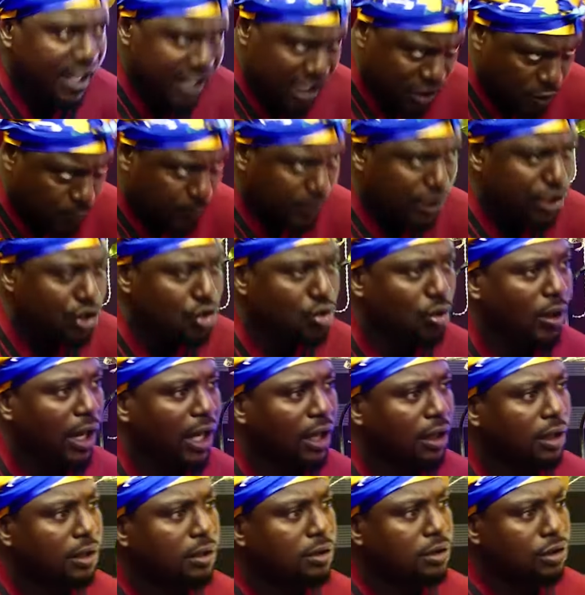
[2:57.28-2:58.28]

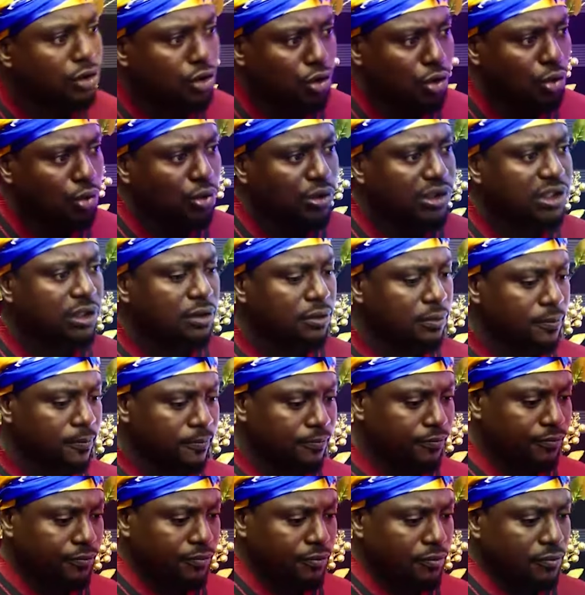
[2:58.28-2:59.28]
spiritual yeah. Good.
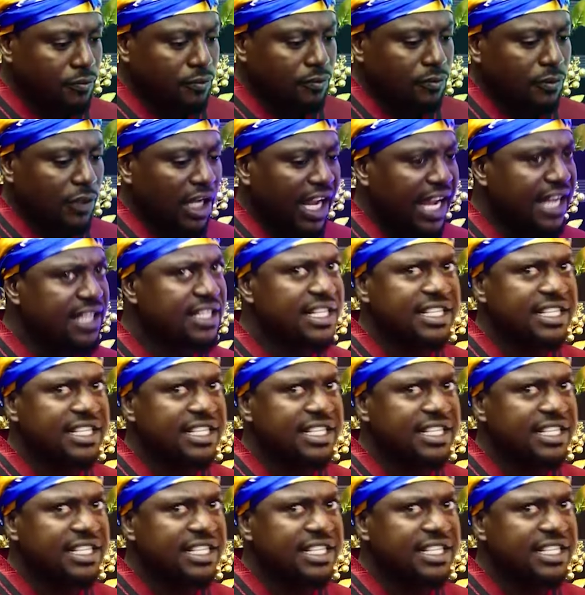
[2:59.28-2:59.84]
And